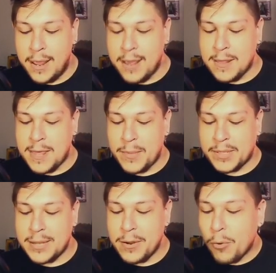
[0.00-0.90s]

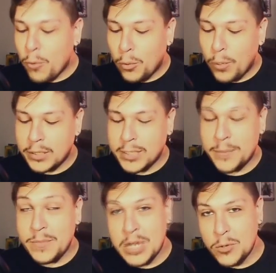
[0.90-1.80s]
Themyscira will
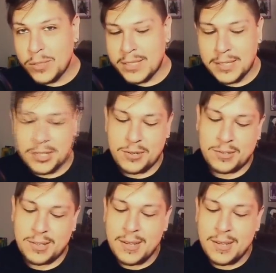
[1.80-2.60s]
welcome new sisters.